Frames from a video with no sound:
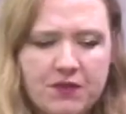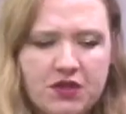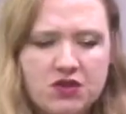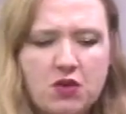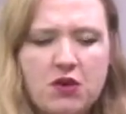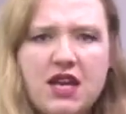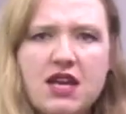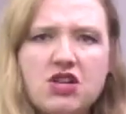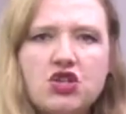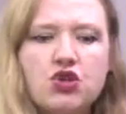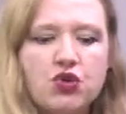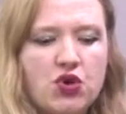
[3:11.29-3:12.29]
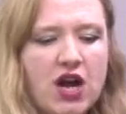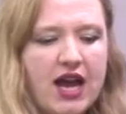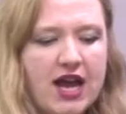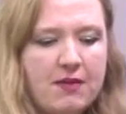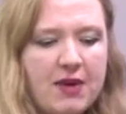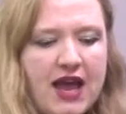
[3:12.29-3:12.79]
So each
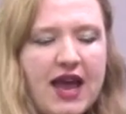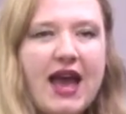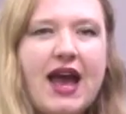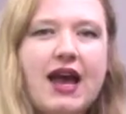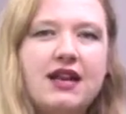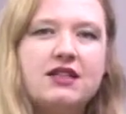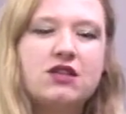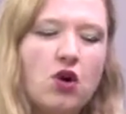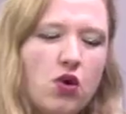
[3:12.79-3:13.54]
tribe had its